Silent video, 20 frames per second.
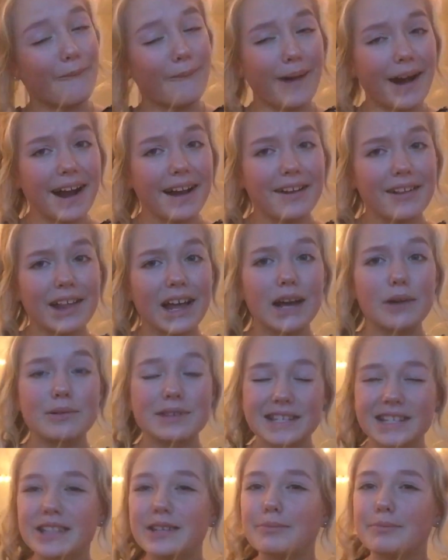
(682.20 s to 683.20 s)
While I
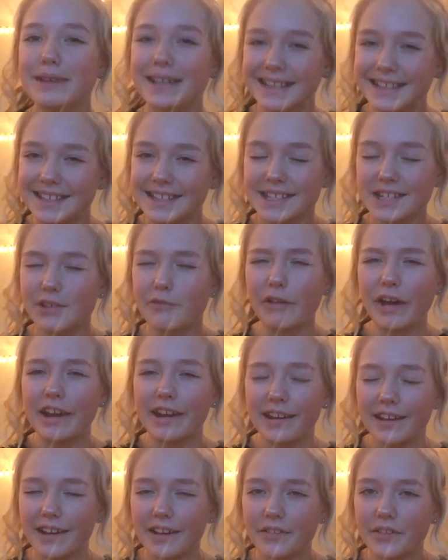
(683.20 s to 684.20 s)
was in the midst of
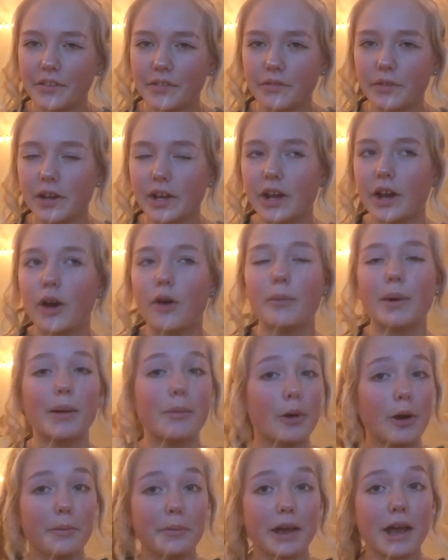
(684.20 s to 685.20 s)
editing this video, my
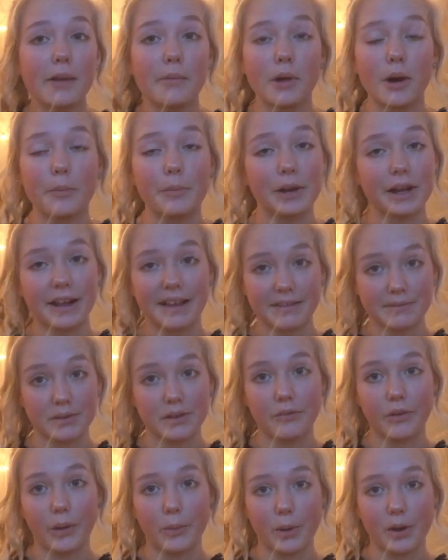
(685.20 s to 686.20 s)
mom came up and asked me
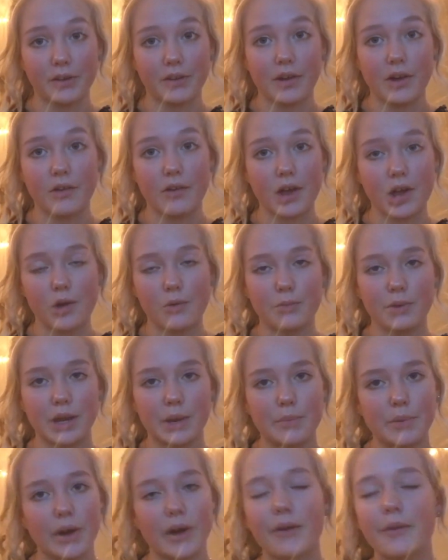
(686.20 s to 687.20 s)
if I wanted to go to Home
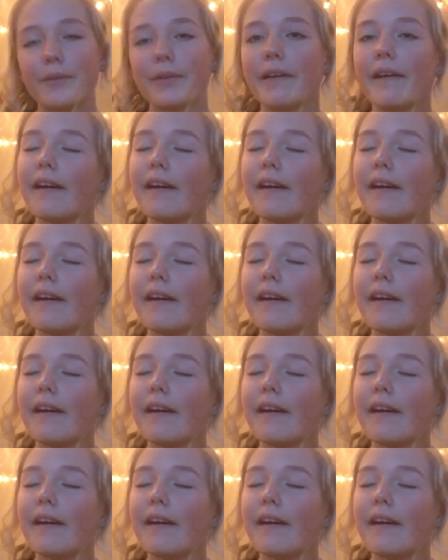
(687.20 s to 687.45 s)
Depot.